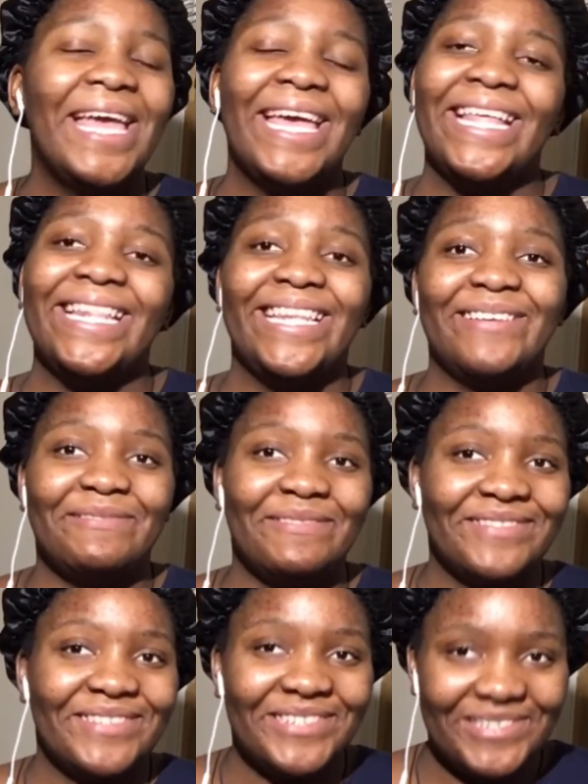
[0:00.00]
and I
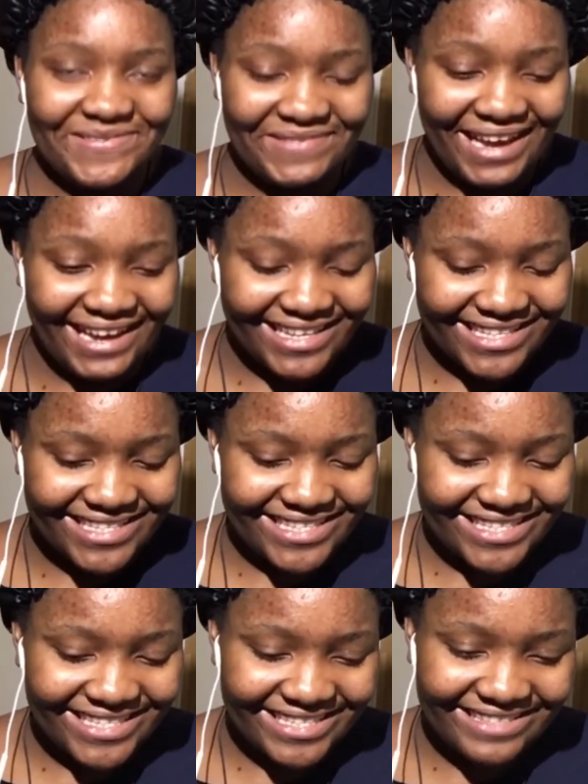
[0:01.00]
remember their
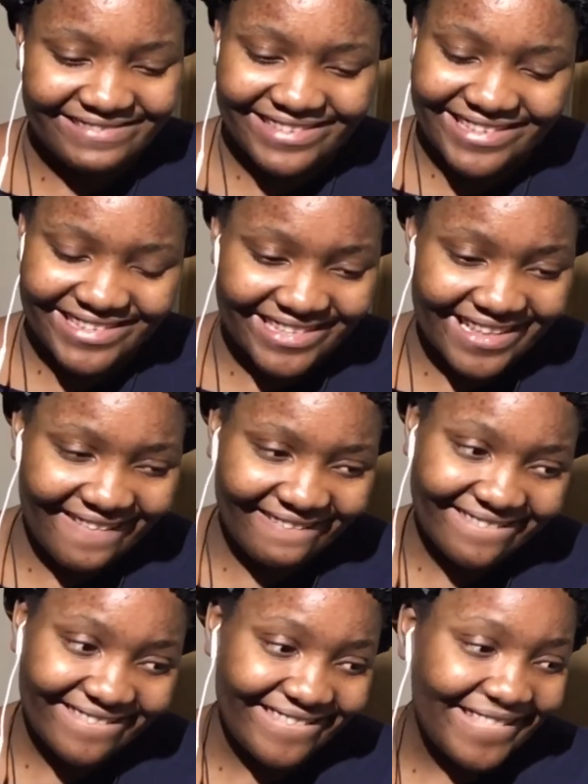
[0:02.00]
smiles. Like,
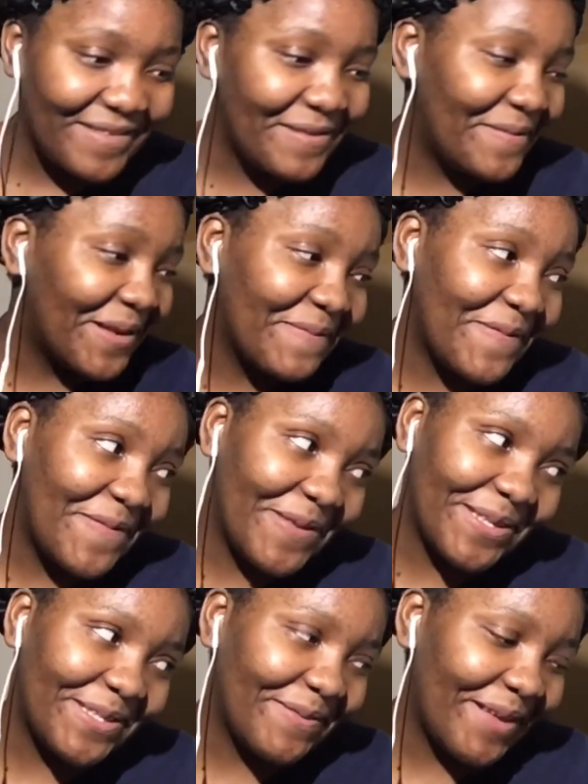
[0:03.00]
they make me
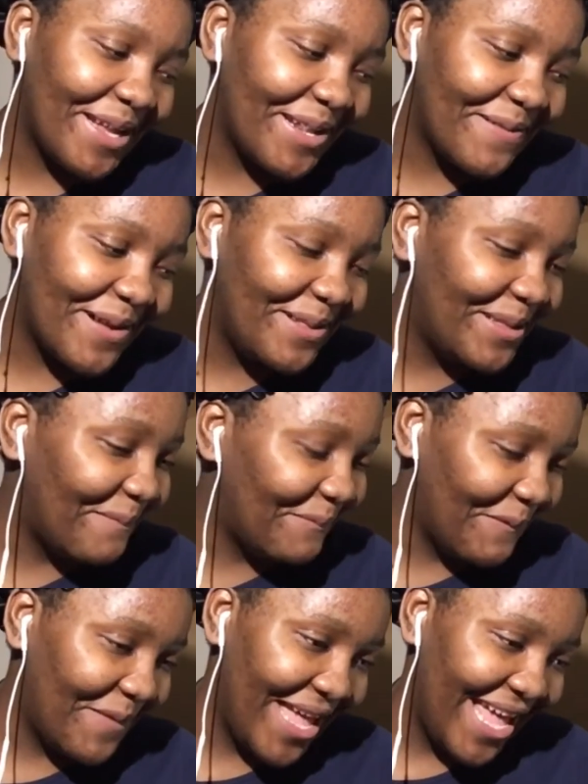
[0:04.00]
feel some kind of
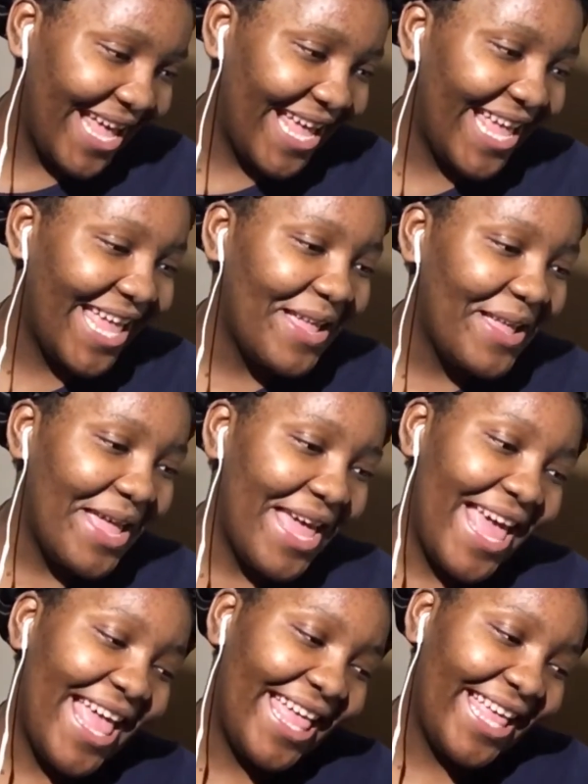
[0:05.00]
way.
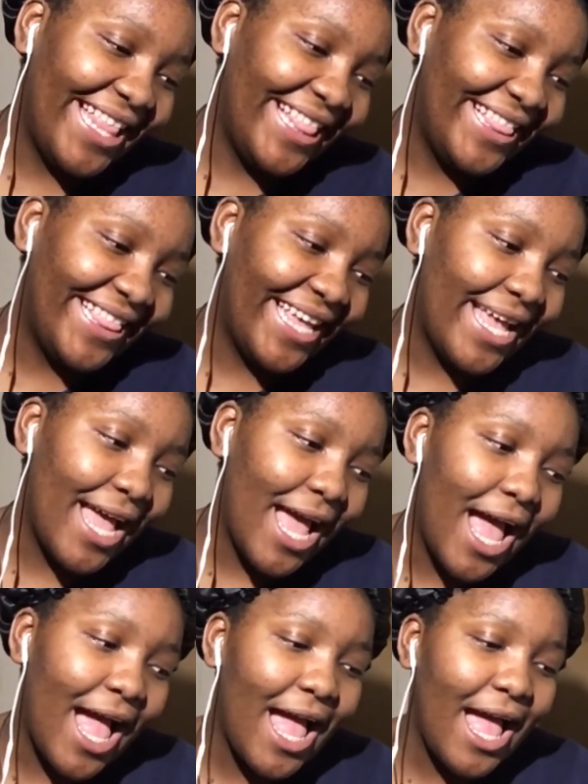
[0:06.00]
And uh,
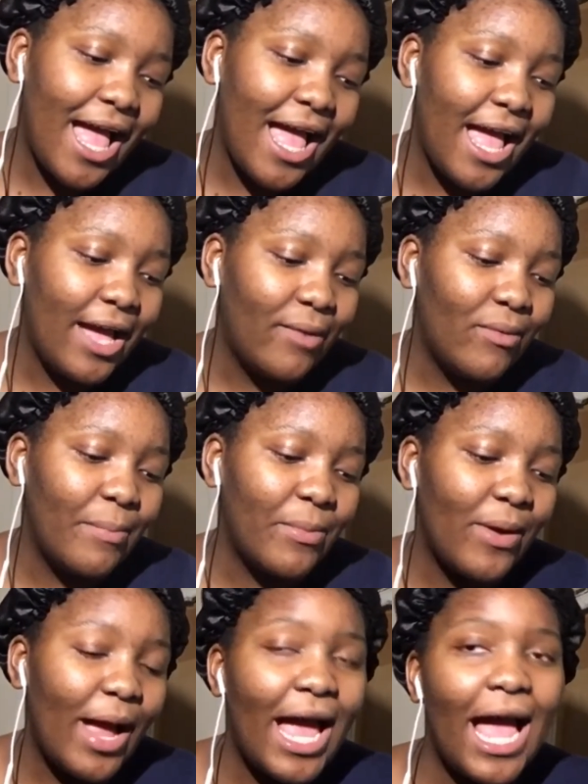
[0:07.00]
I
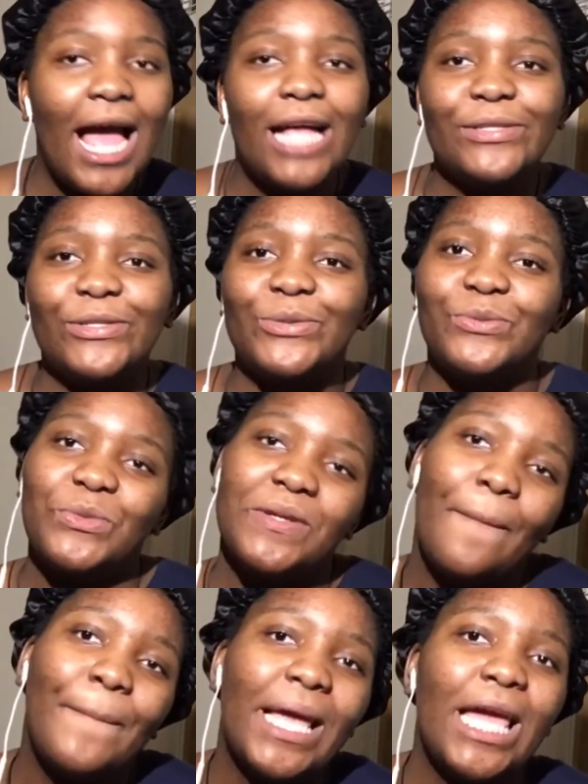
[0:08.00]
remember I just wanna
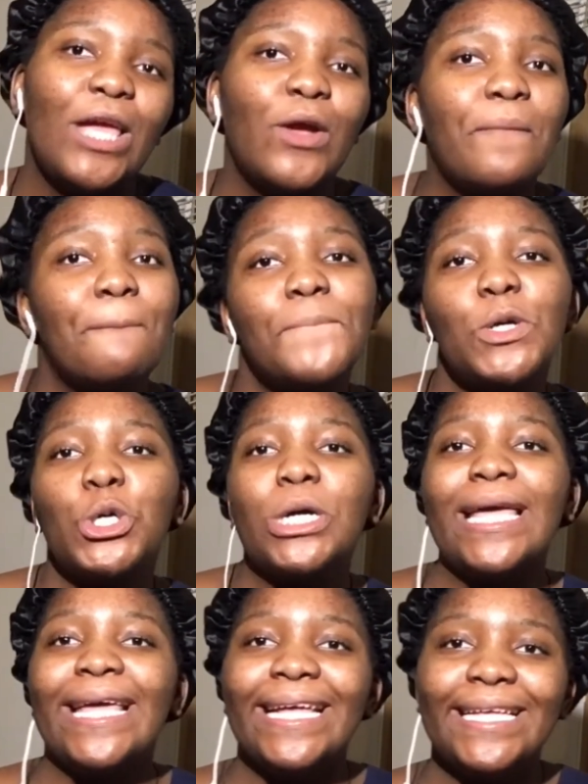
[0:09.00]
be your boy.